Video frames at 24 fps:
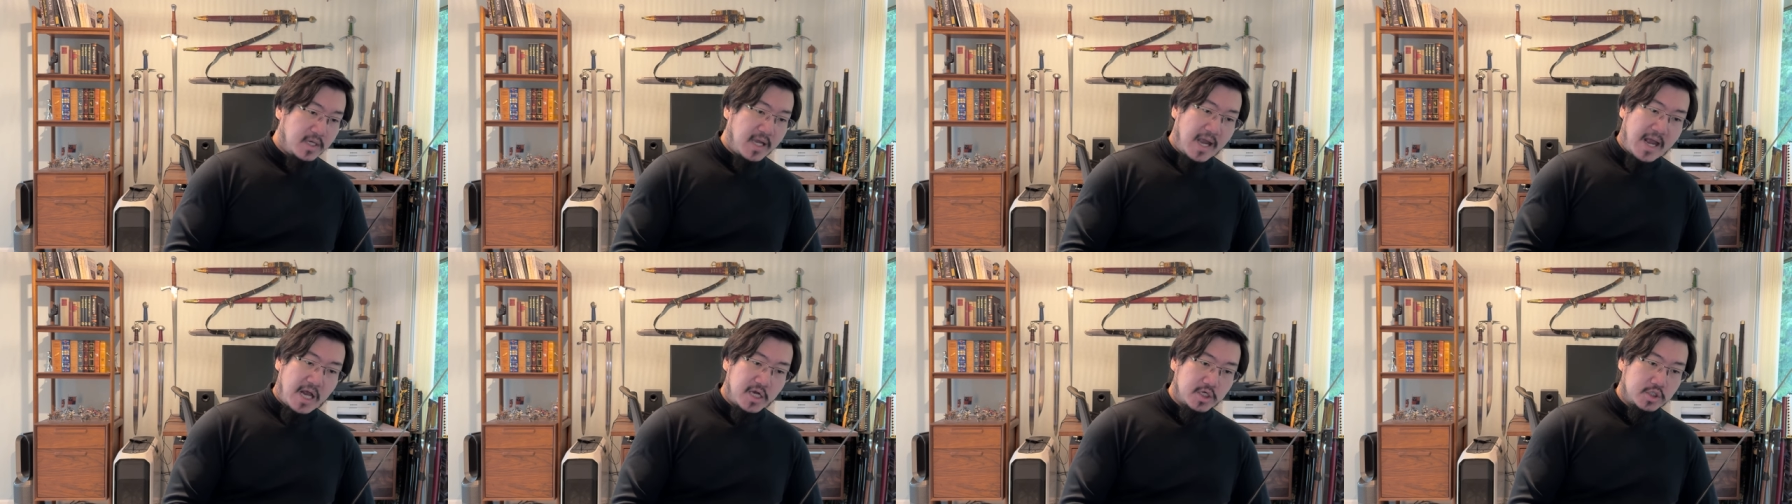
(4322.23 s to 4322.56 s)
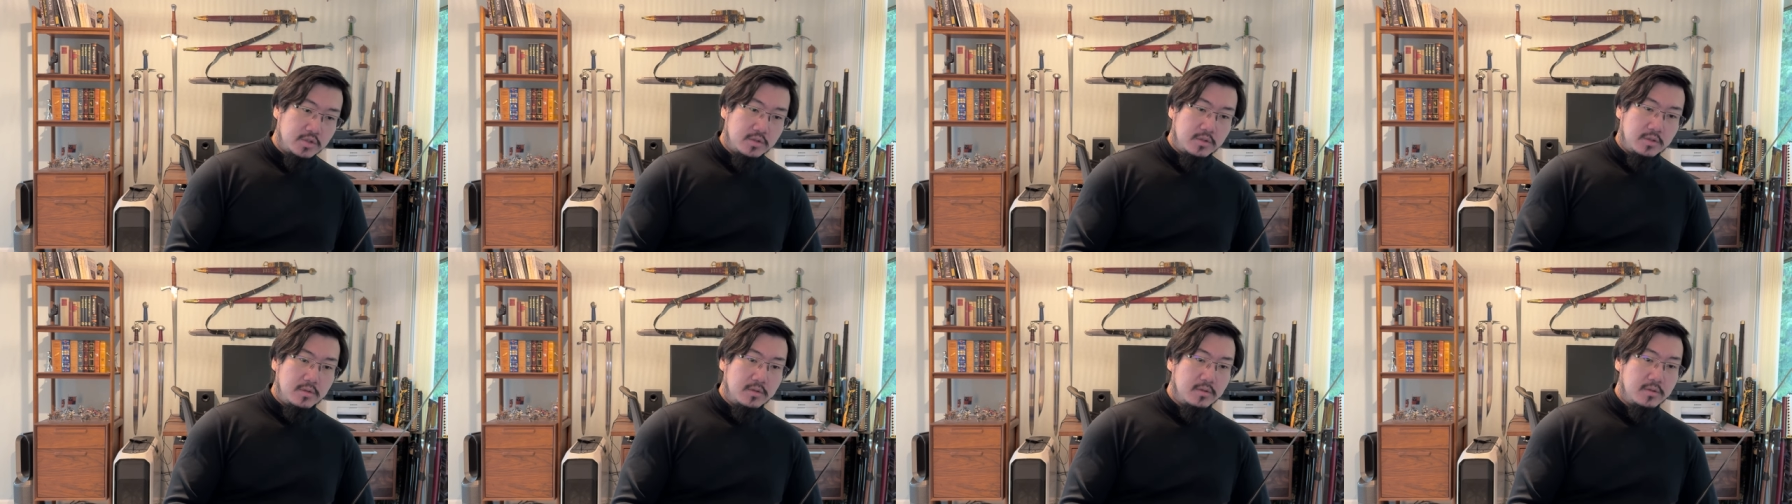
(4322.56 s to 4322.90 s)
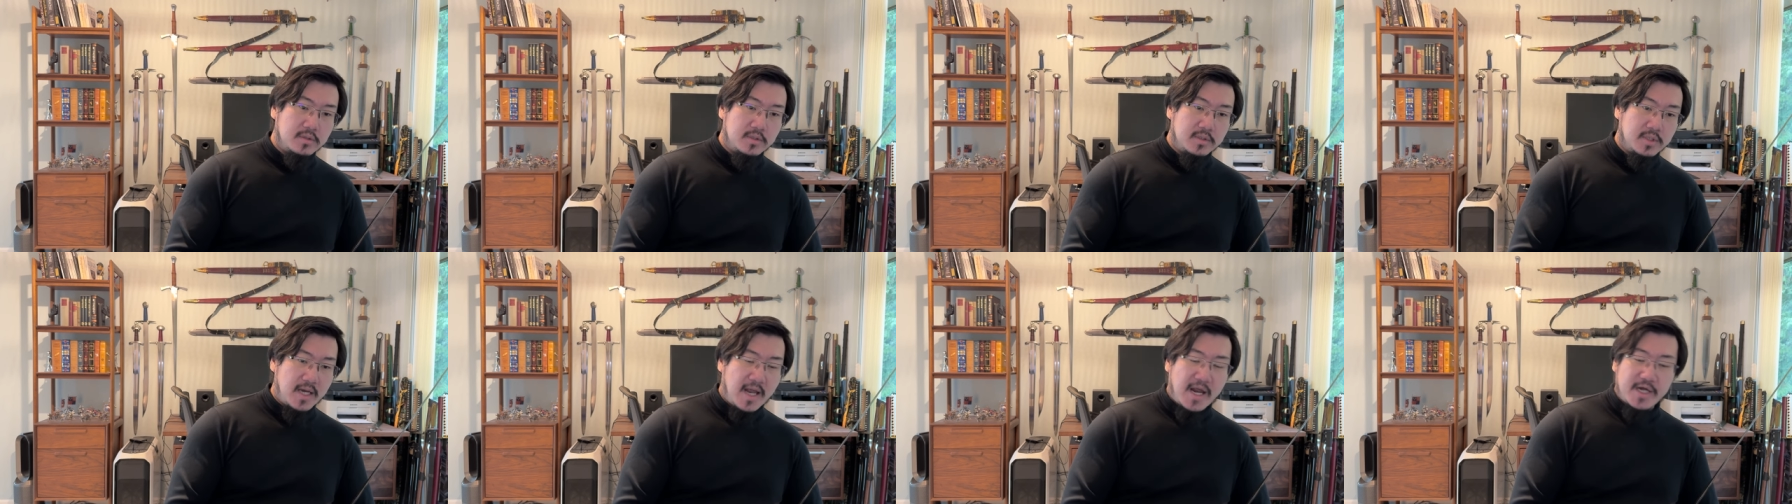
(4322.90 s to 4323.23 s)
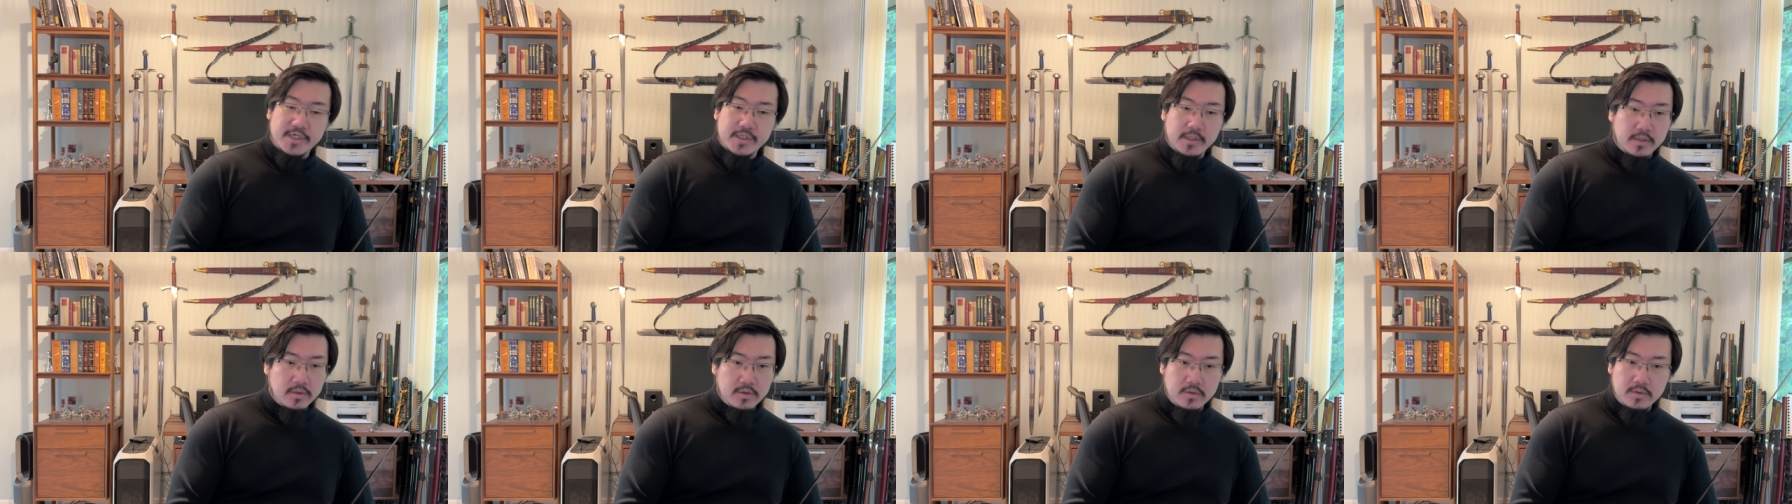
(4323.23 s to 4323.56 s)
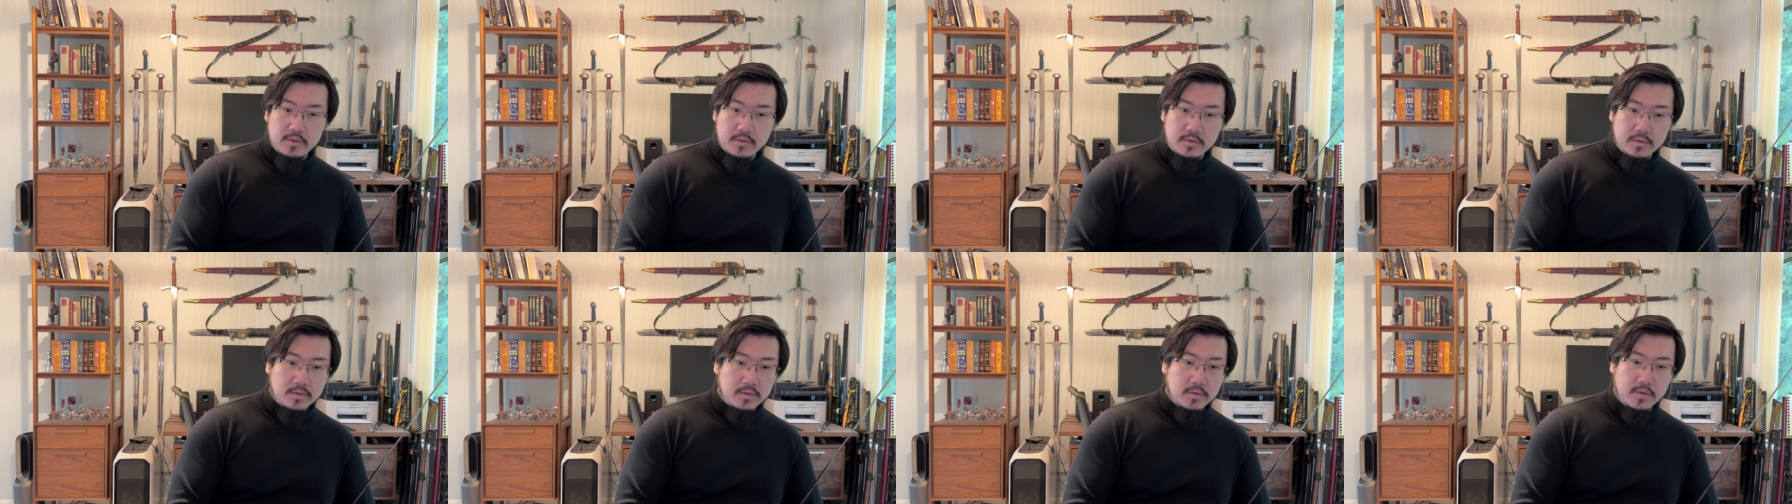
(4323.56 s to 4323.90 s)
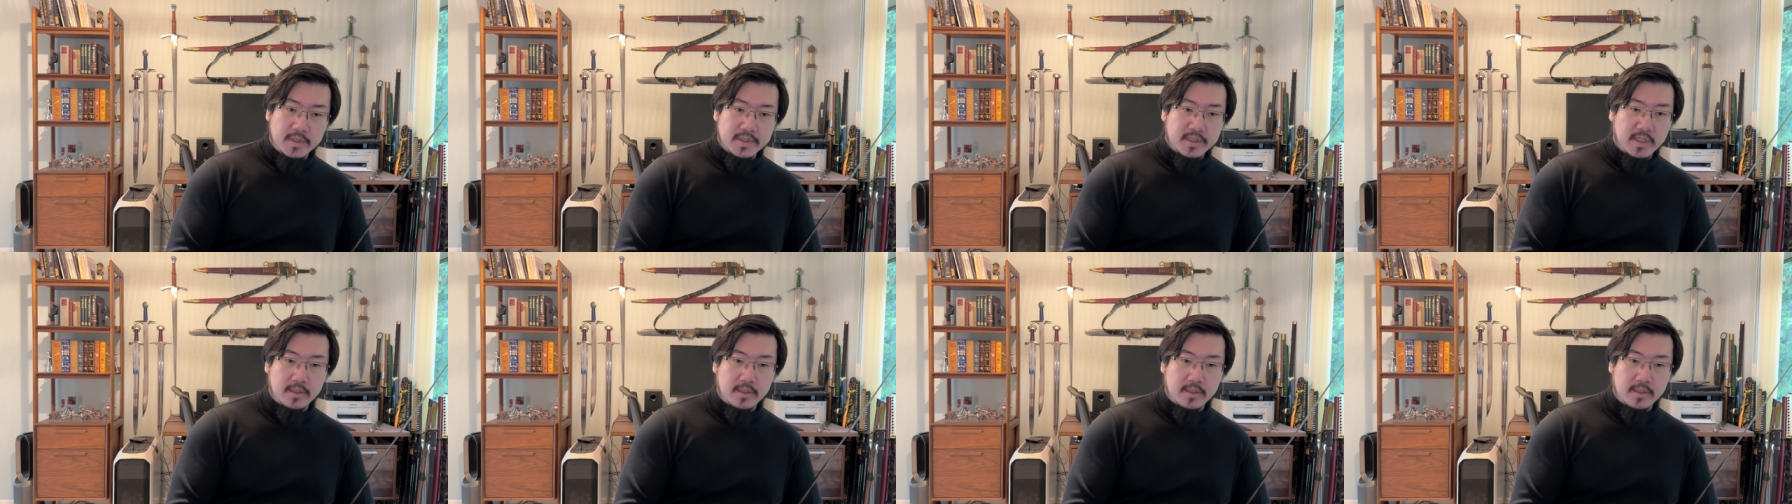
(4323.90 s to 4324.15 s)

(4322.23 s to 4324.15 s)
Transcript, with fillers: casual clashing with